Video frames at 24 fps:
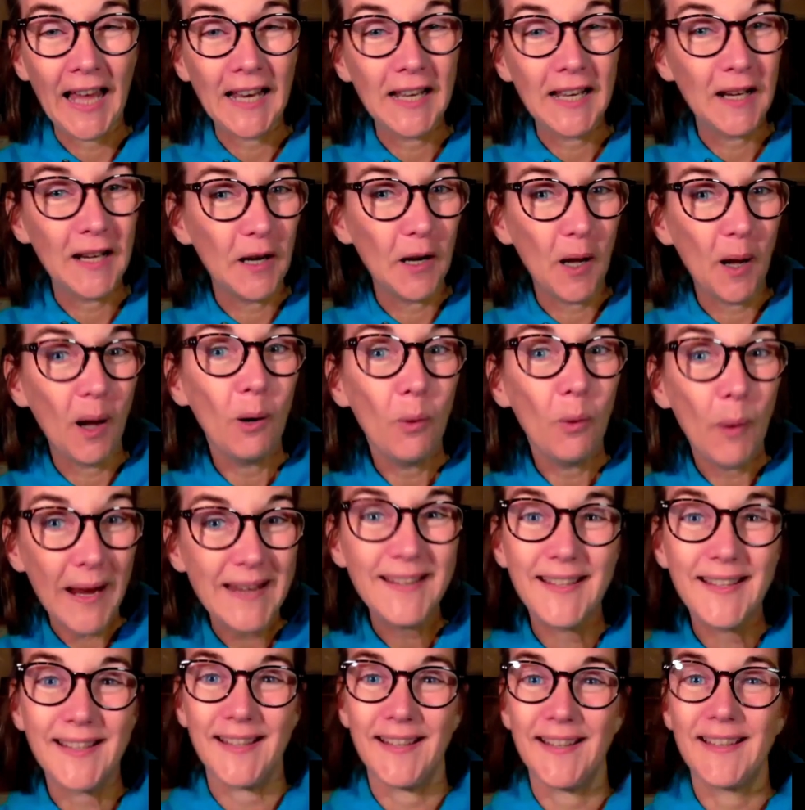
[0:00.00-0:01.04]
An
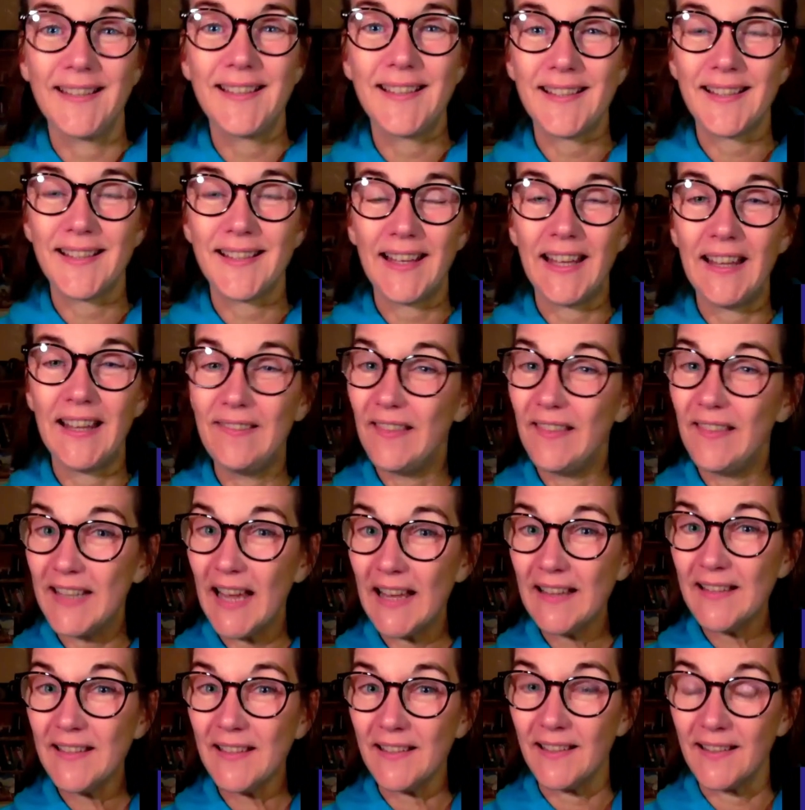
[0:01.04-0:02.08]
oasis in the
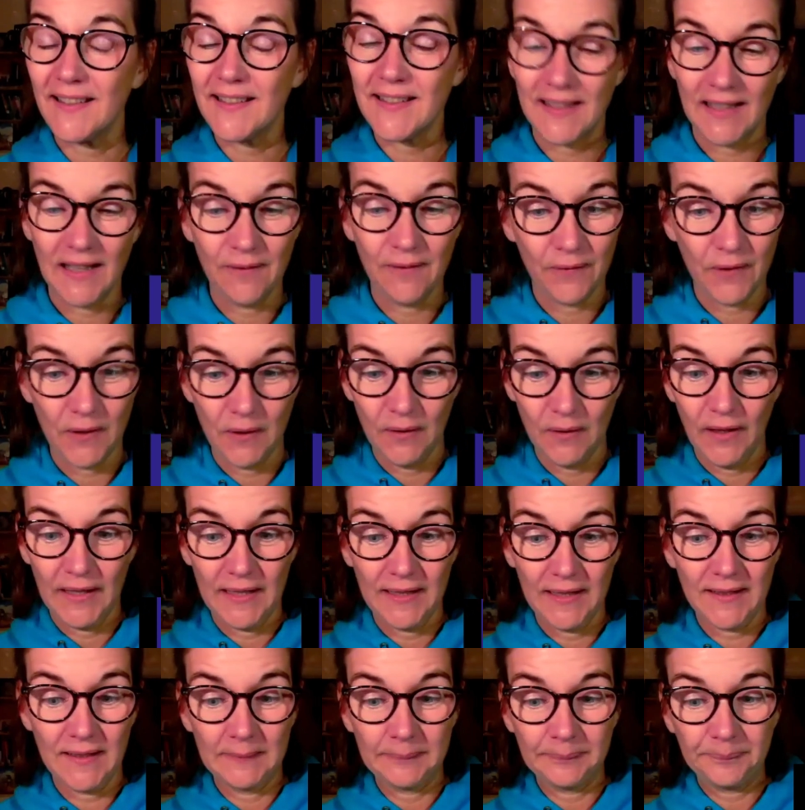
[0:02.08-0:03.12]
desert, if you
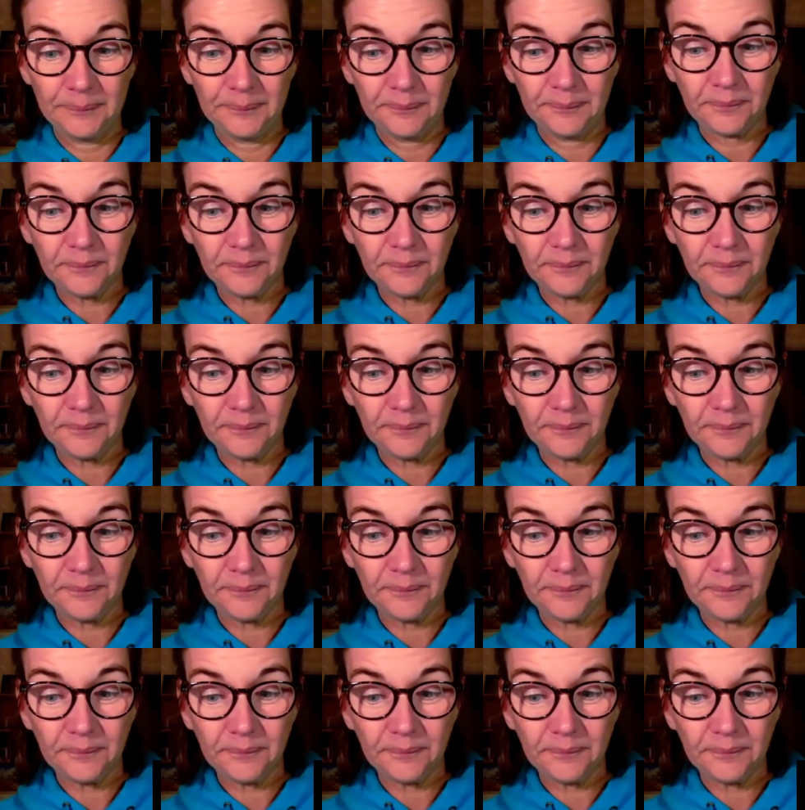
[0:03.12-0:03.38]
like.